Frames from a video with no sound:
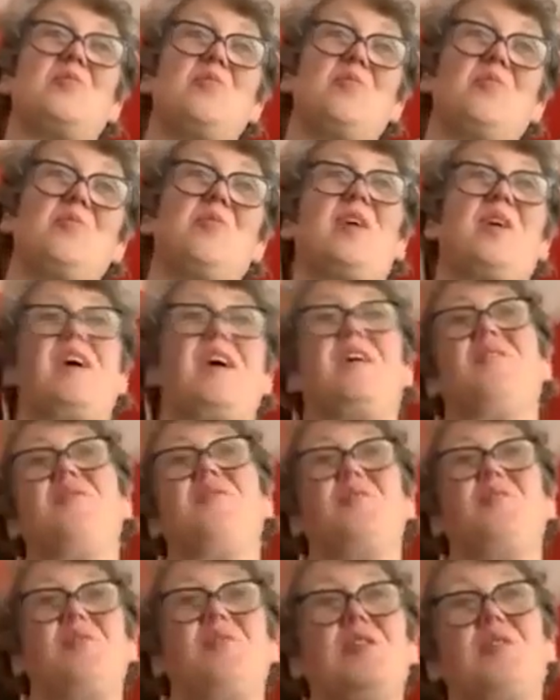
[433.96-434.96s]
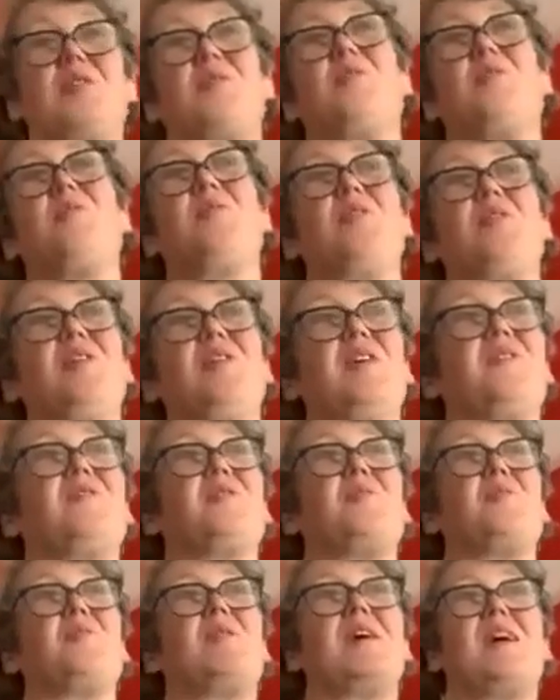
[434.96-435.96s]
we have, you know, you have to
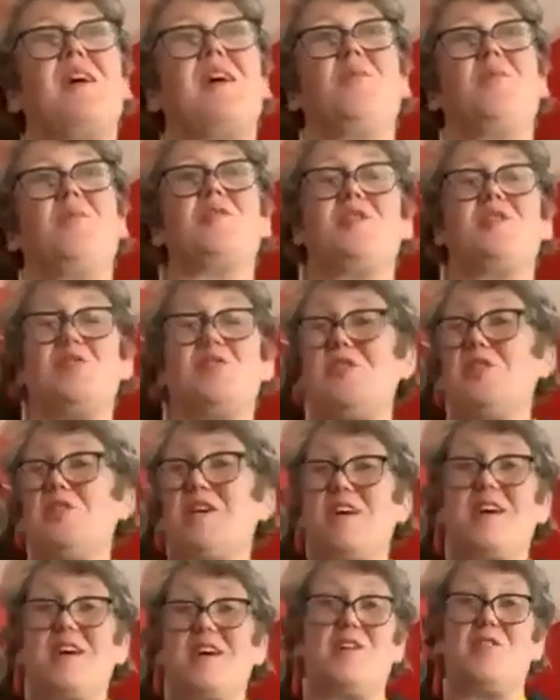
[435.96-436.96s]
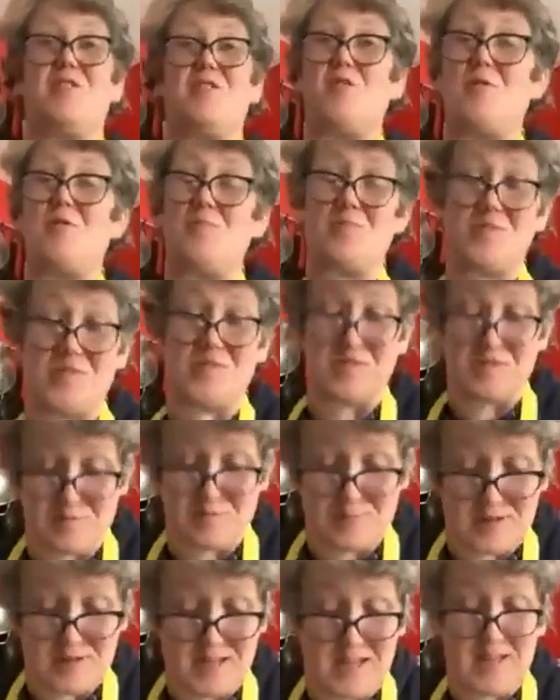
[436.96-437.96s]
weigh up when you're looking at your options.
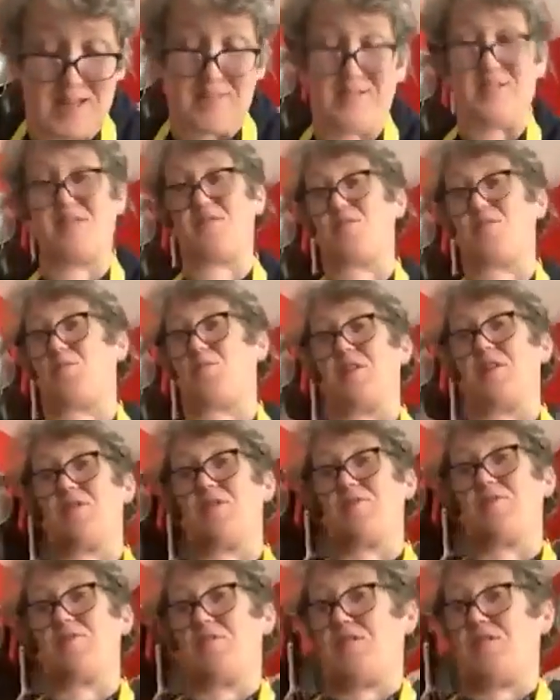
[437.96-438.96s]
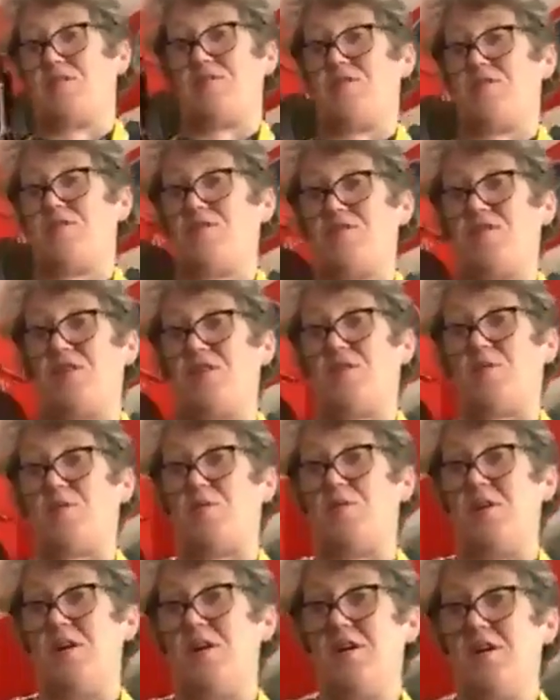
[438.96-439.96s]
But I guess this is one of the reasons, you
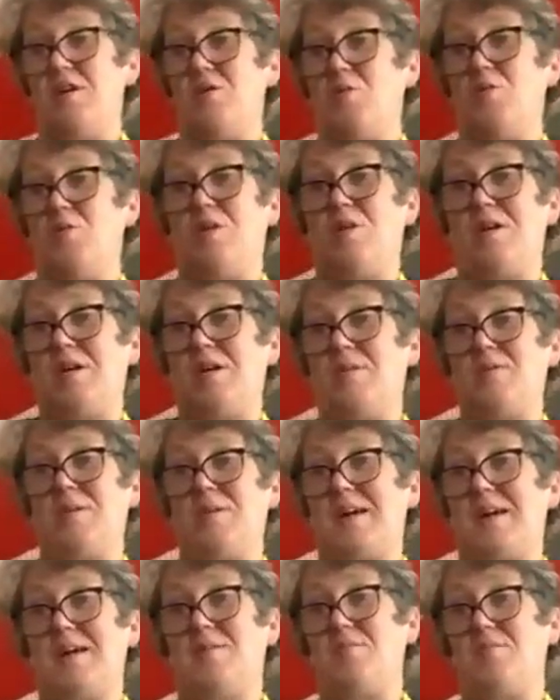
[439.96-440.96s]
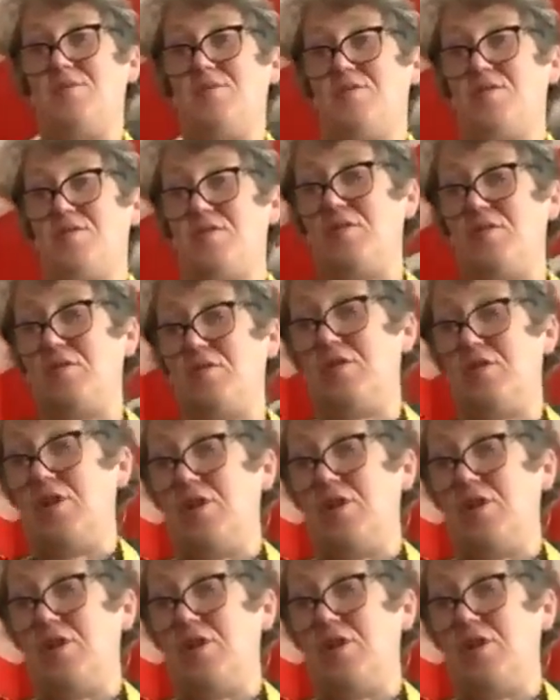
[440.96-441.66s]
know, why we came to